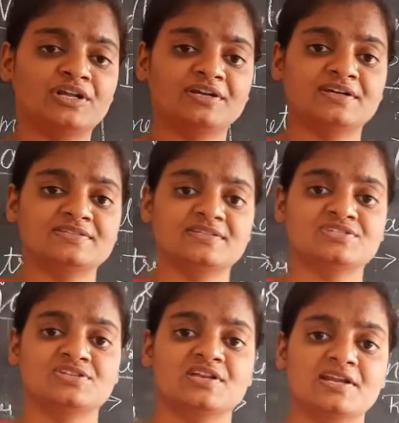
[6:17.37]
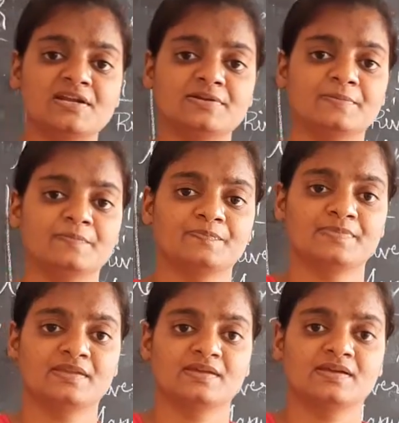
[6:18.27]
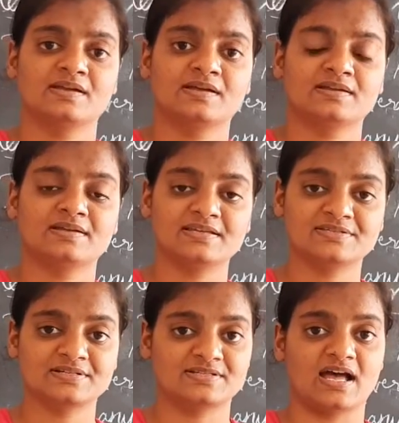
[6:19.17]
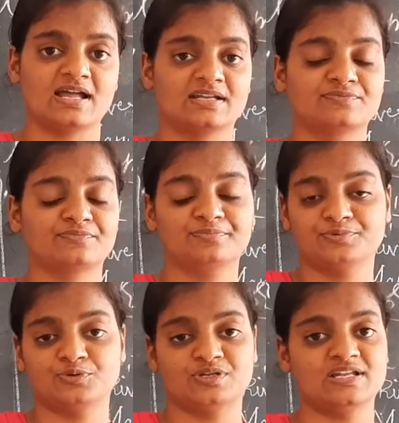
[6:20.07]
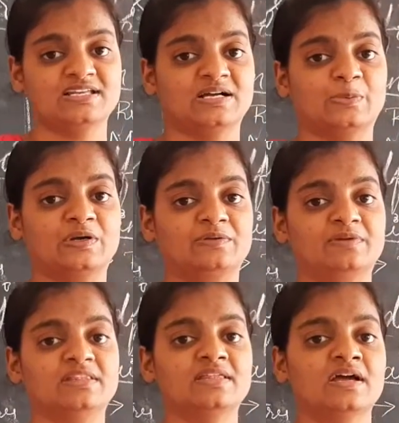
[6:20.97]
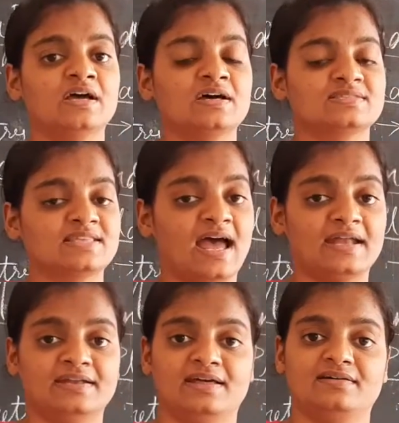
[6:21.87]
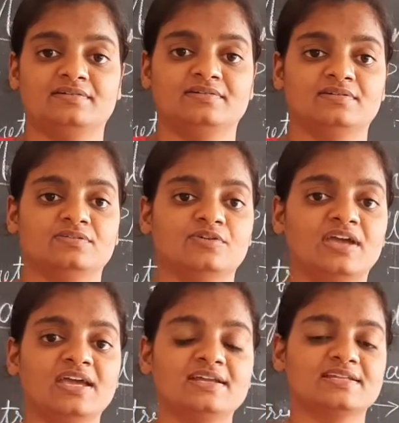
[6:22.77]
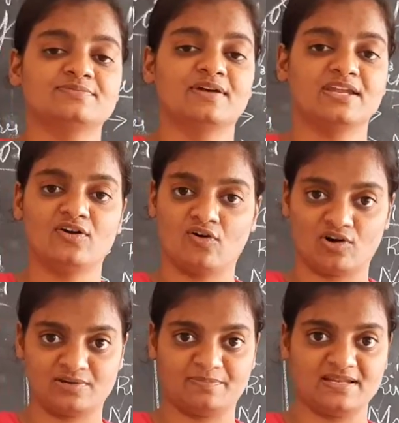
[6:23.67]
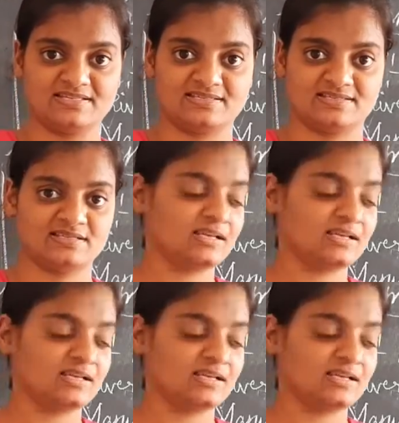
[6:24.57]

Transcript: are deserts, children? Deserts are totally covered with sand. Okay, it is very hot place.